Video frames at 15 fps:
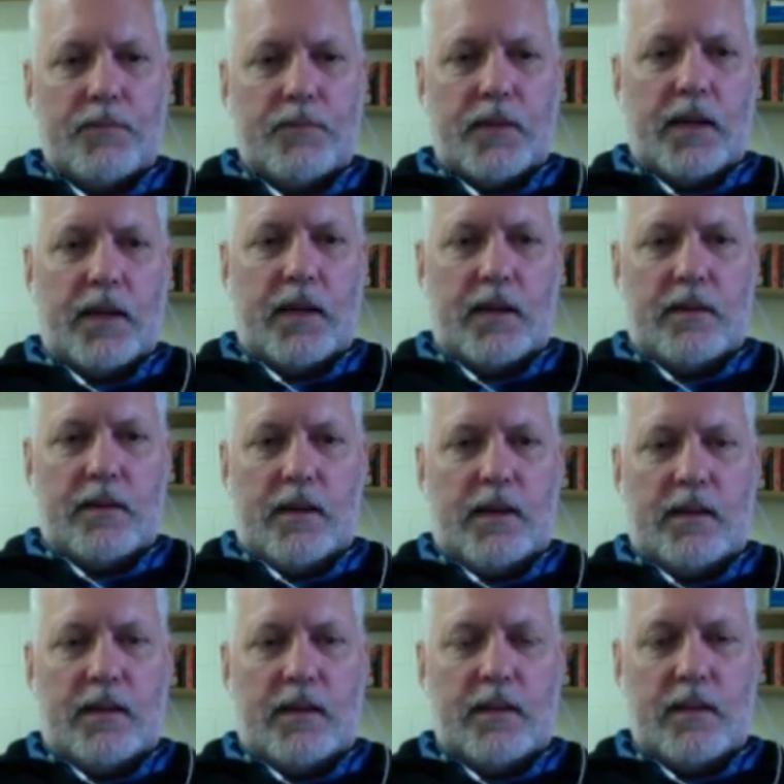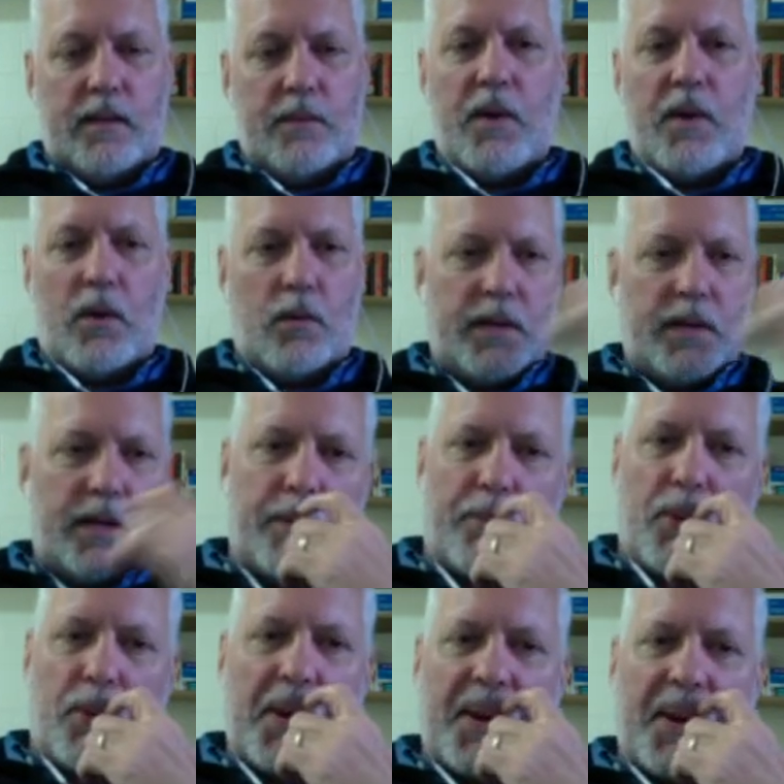and uh, the mirror would
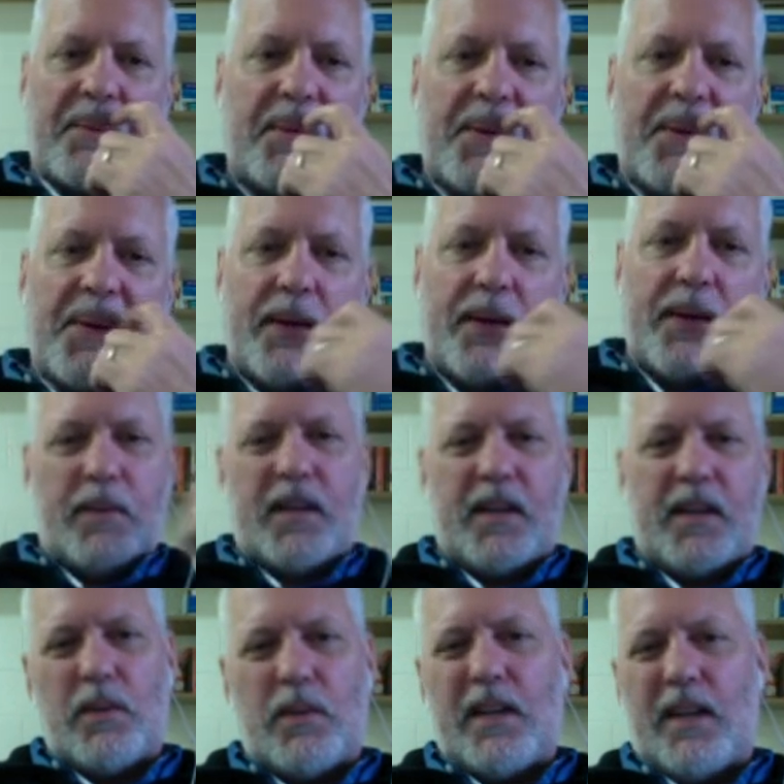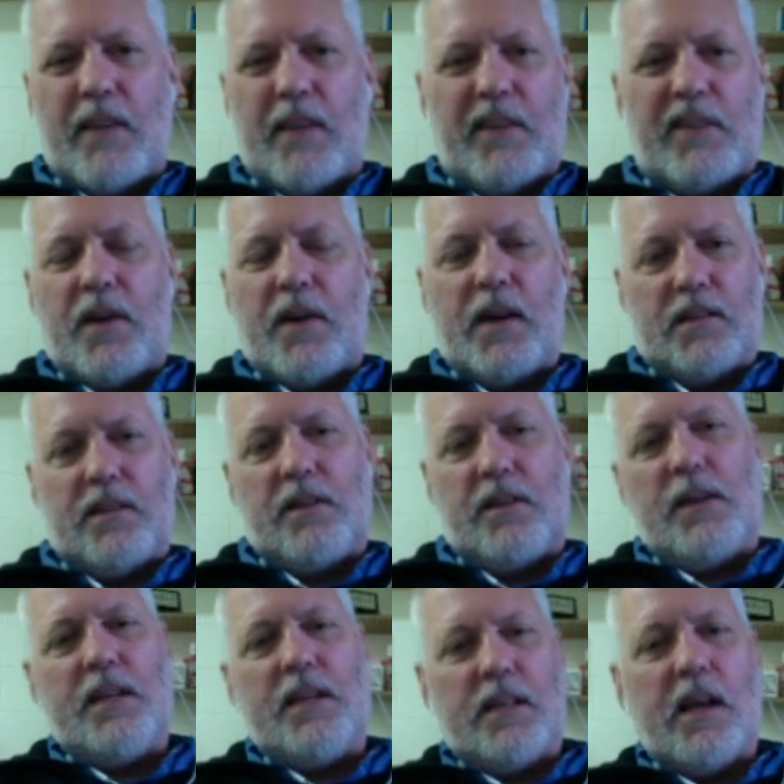keep running because we didn't have any files on there,
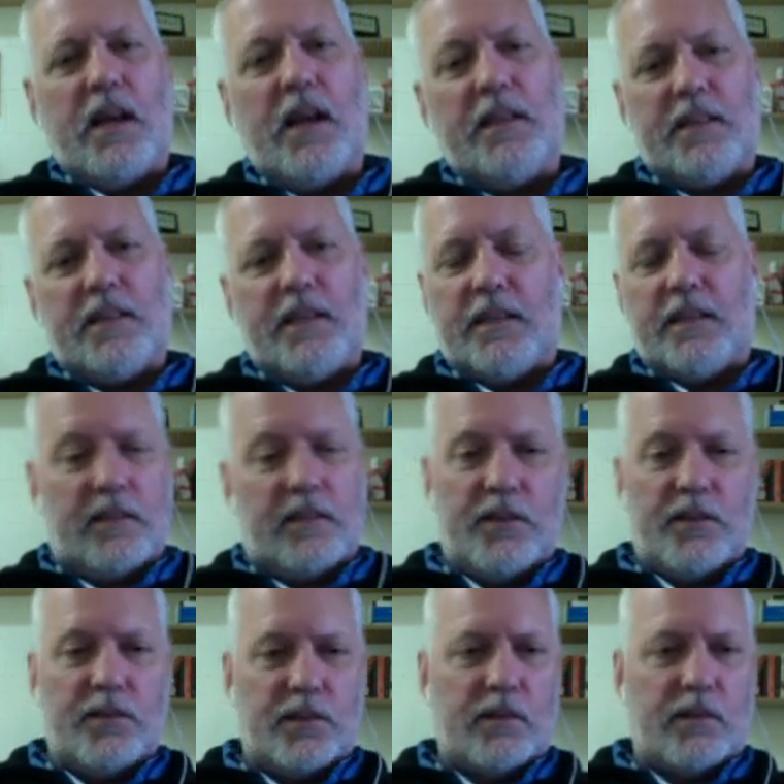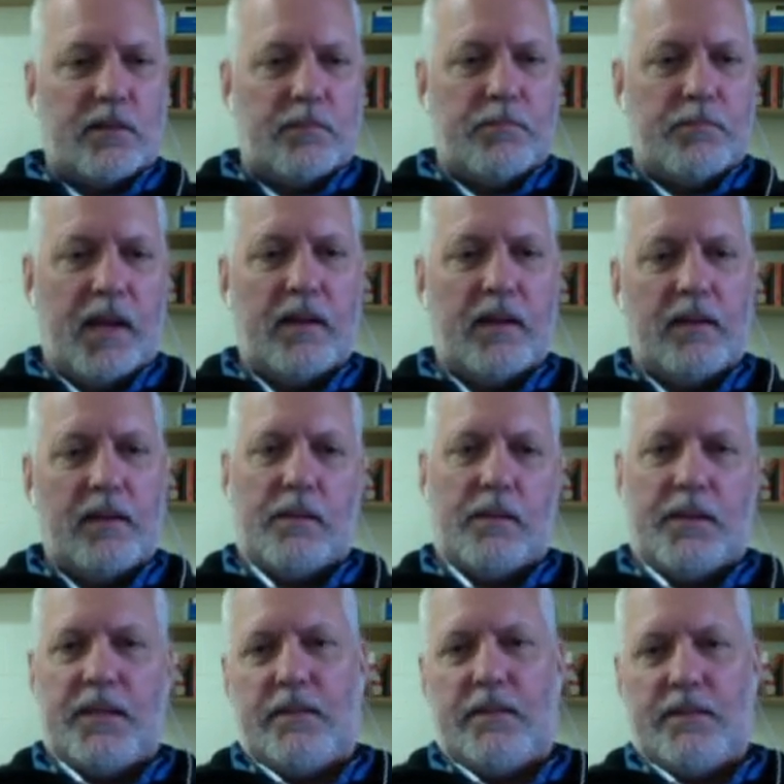right? etc and user bin. I
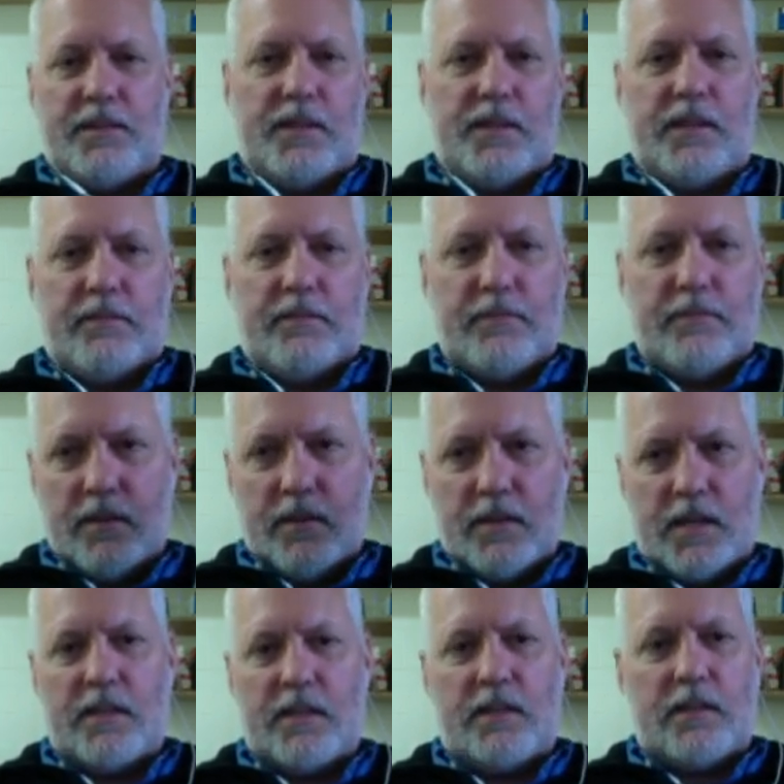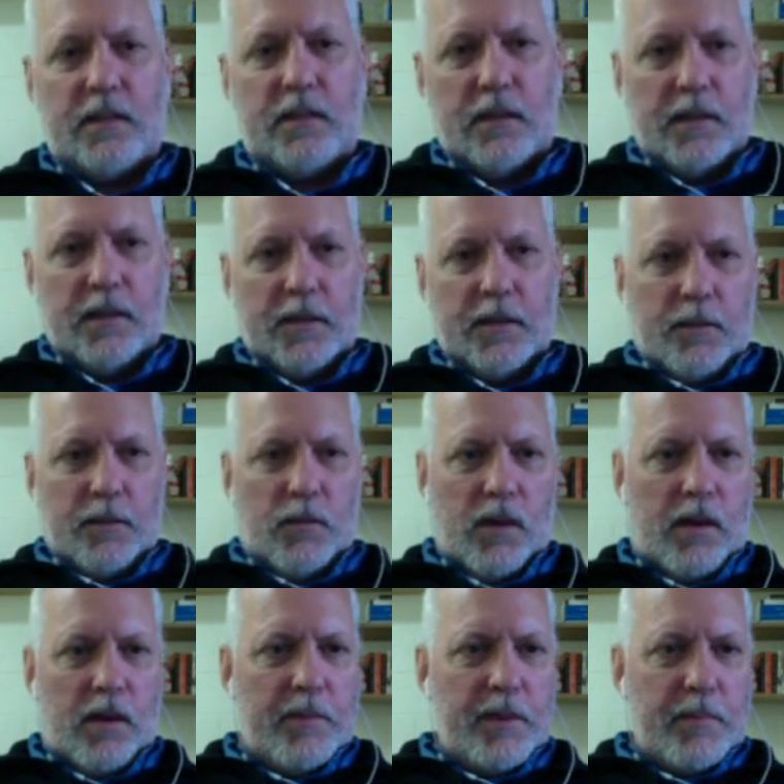mean, there's takes well,
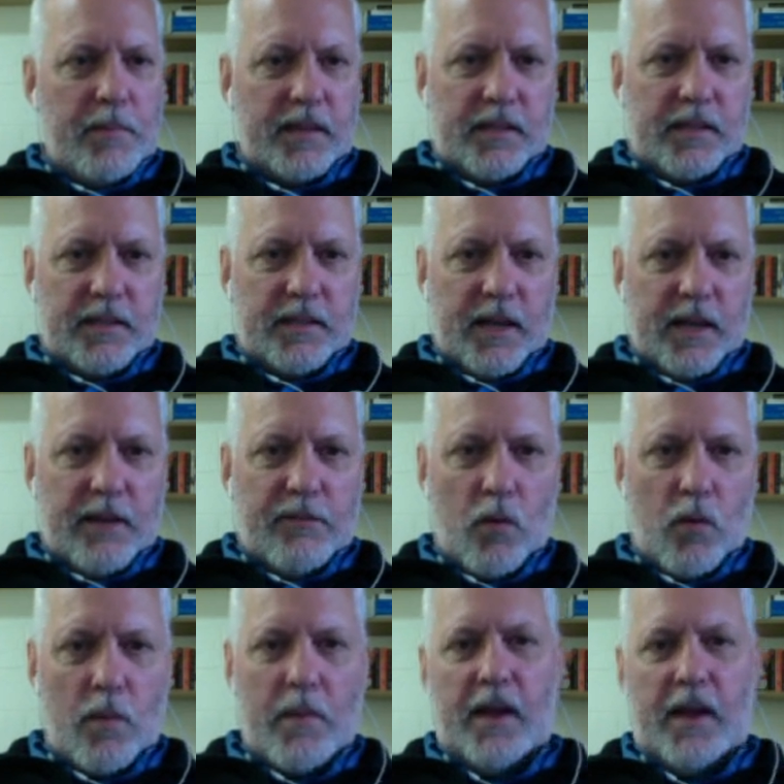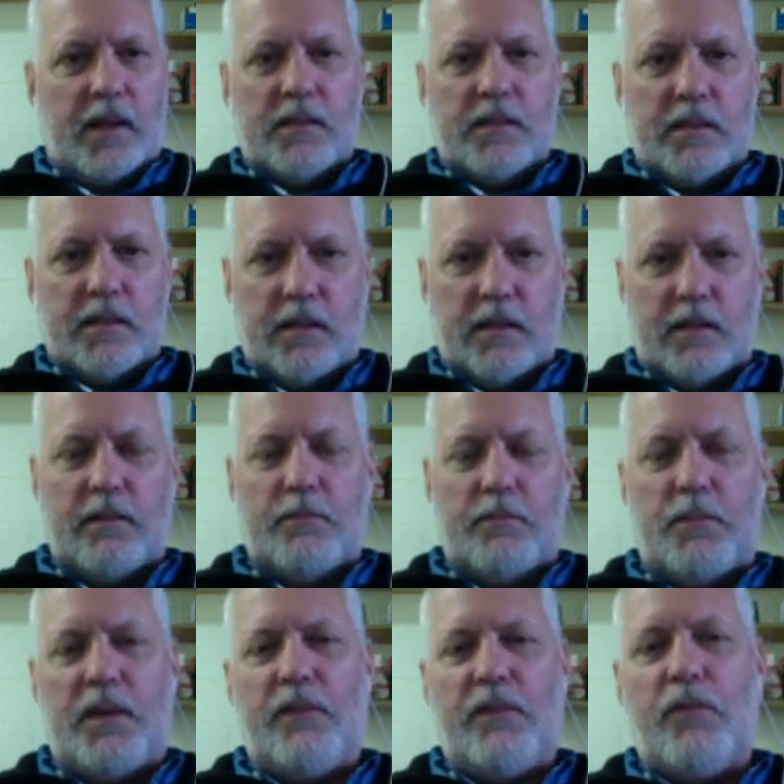how many megs did it say? Four megs. Yeah.
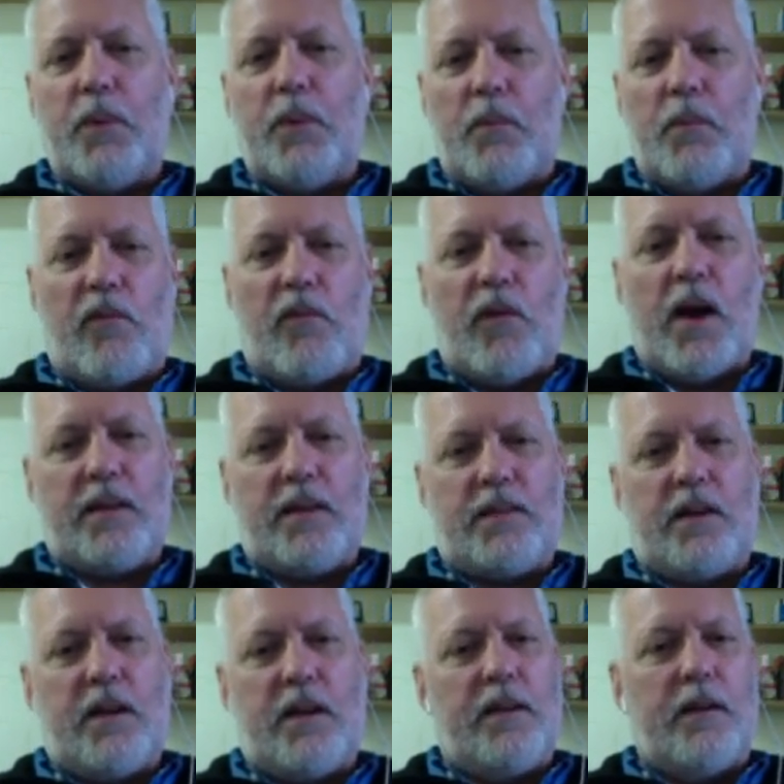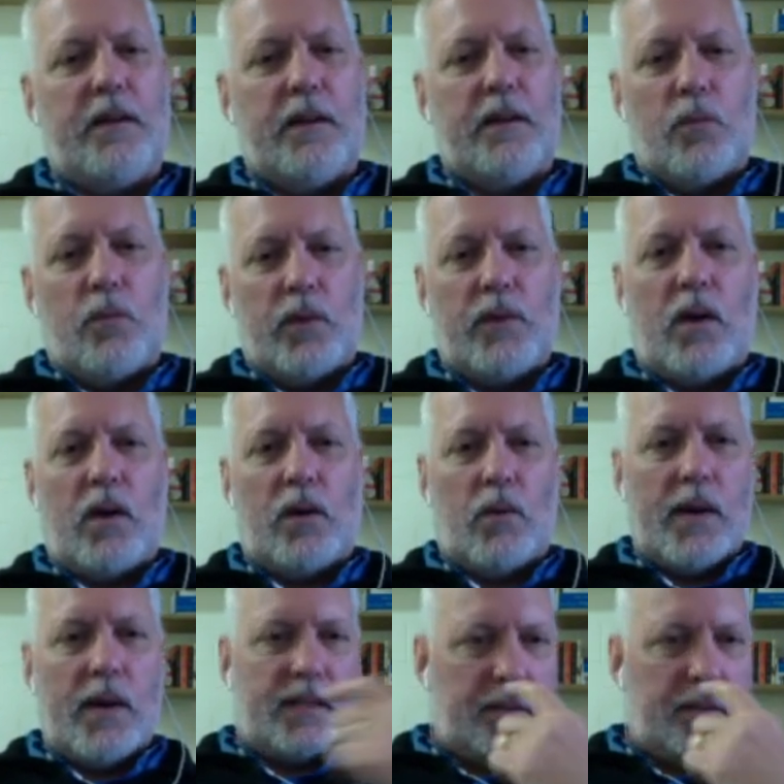But if we put more files on, we'd want to
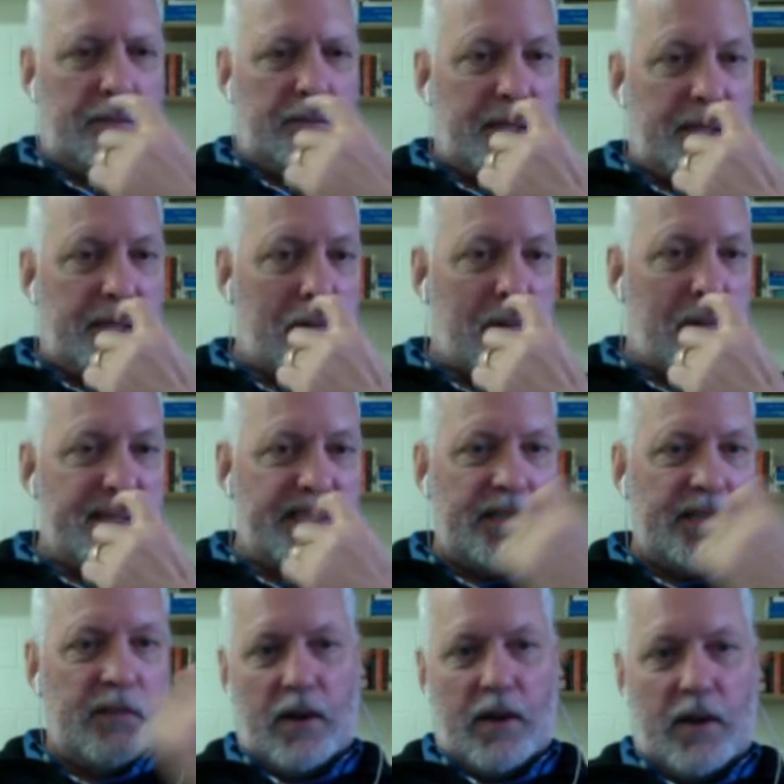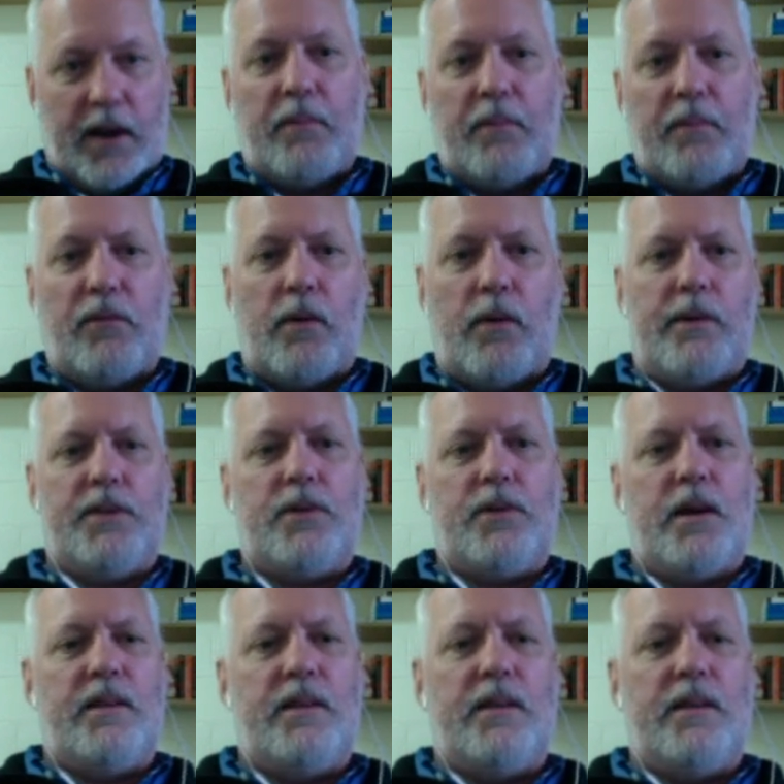wait till it was done resilvering before we tried to